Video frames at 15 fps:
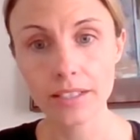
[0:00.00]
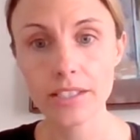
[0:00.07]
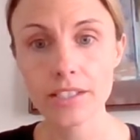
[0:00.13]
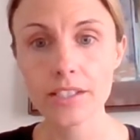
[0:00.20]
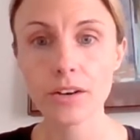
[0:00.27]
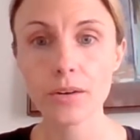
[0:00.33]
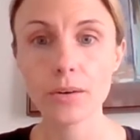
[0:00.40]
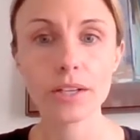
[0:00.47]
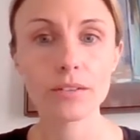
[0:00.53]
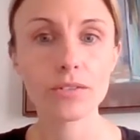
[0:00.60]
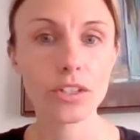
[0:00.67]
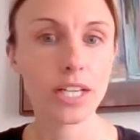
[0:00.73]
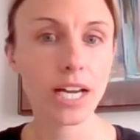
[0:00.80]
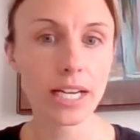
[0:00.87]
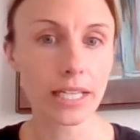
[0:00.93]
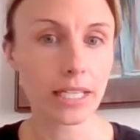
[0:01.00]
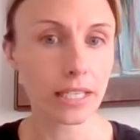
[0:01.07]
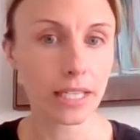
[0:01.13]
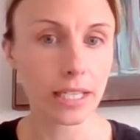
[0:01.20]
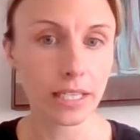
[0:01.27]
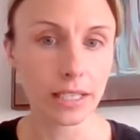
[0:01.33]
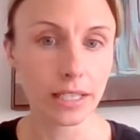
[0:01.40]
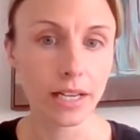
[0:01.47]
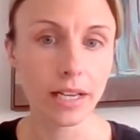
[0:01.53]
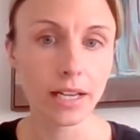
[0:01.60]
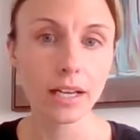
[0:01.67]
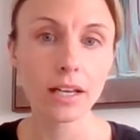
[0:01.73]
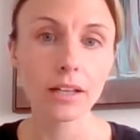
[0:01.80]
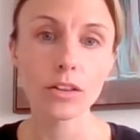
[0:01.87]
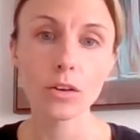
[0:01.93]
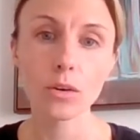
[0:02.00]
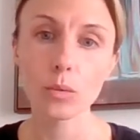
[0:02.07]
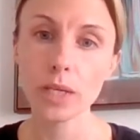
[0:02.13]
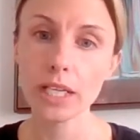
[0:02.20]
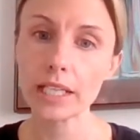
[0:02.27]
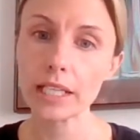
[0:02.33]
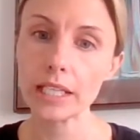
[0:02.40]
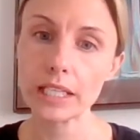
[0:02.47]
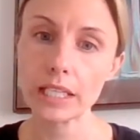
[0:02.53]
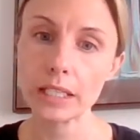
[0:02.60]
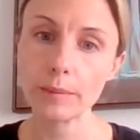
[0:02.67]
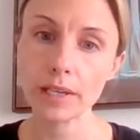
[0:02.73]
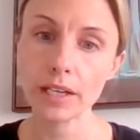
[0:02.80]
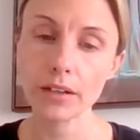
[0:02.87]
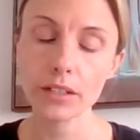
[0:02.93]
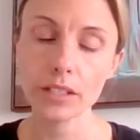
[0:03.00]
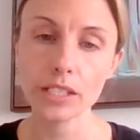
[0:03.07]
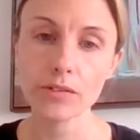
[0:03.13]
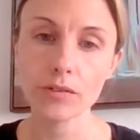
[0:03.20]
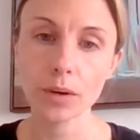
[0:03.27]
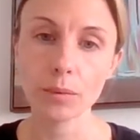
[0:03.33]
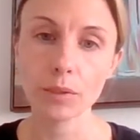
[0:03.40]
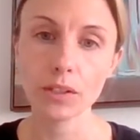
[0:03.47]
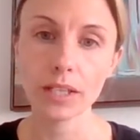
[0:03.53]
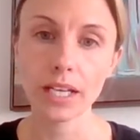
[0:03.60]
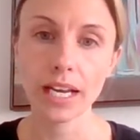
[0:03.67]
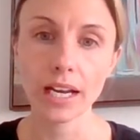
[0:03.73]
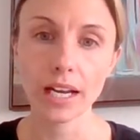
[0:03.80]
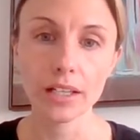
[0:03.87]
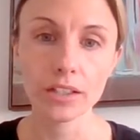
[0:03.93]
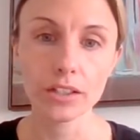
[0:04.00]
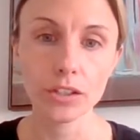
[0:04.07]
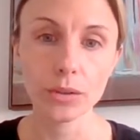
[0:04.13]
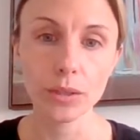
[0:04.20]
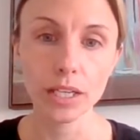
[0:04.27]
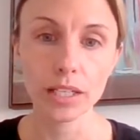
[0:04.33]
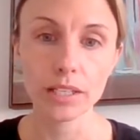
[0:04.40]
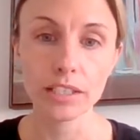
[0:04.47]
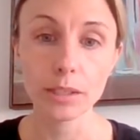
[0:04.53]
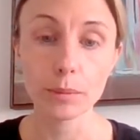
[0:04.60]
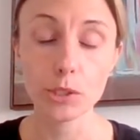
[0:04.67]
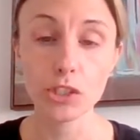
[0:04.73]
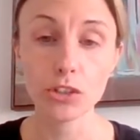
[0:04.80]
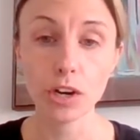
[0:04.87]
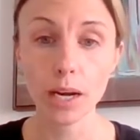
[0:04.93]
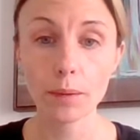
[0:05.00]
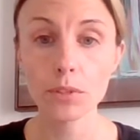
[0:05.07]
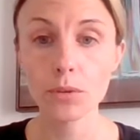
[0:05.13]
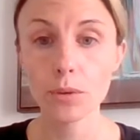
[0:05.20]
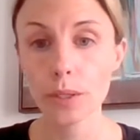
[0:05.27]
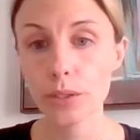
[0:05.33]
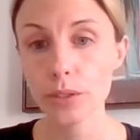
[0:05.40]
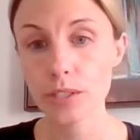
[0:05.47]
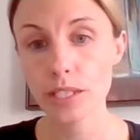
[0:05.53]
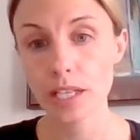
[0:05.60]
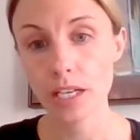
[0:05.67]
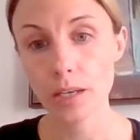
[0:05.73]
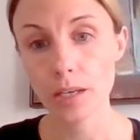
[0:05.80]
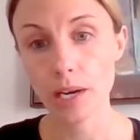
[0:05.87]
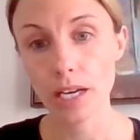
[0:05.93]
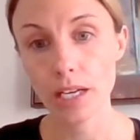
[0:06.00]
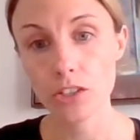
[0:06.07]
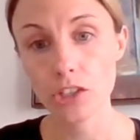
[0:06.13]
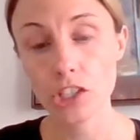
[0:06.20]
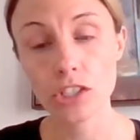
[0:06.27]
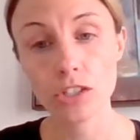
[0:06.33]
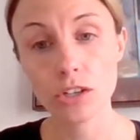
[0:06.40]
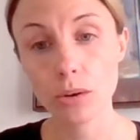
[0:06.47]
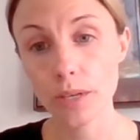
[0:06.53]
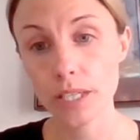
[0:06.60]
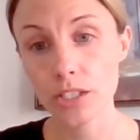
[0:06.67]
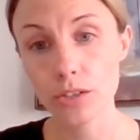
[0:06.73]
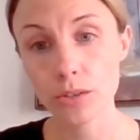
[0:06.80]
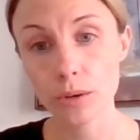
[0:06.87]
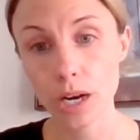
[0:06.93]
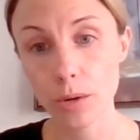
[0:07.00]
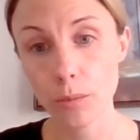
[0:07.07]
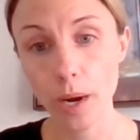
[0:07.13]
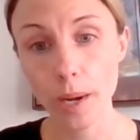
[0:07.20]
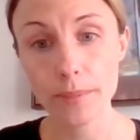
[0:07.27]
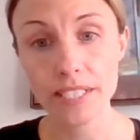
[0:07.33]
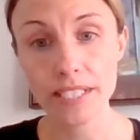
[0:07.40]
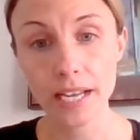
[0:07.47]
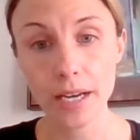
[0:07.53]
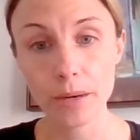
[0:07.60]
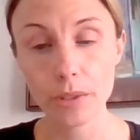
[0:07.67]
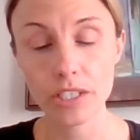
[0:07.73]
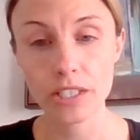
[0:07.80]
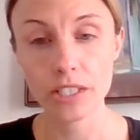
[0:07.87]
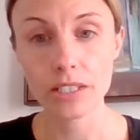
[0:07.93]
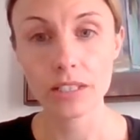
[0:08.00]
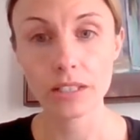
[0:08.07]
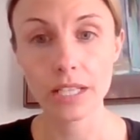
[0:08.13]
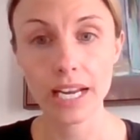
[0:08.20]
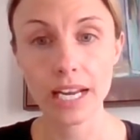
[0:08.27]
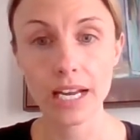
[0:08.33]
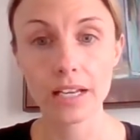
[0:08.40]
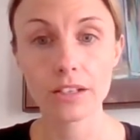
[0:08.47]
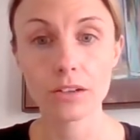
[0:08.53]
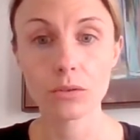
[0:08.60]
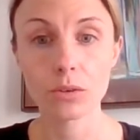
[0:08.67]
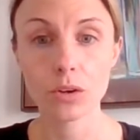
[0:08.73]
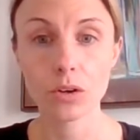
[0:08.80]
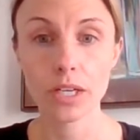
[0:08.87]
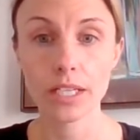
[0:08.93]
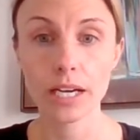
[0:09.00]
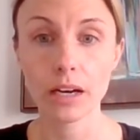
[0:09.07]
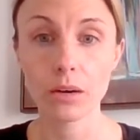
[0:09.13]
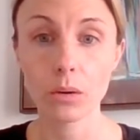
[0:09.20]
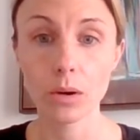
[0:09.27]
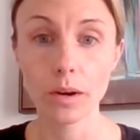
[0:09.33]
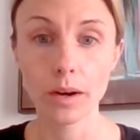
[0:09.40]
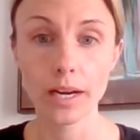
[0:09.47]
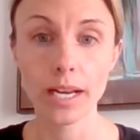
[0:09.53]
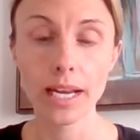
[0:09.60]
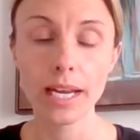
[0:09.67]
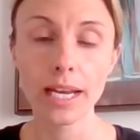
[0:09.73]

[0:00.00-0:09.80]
So if you're not getting the weekly emails from the land, you can subscribe to our newsletter by just going to our website, which is thelandaurora.org.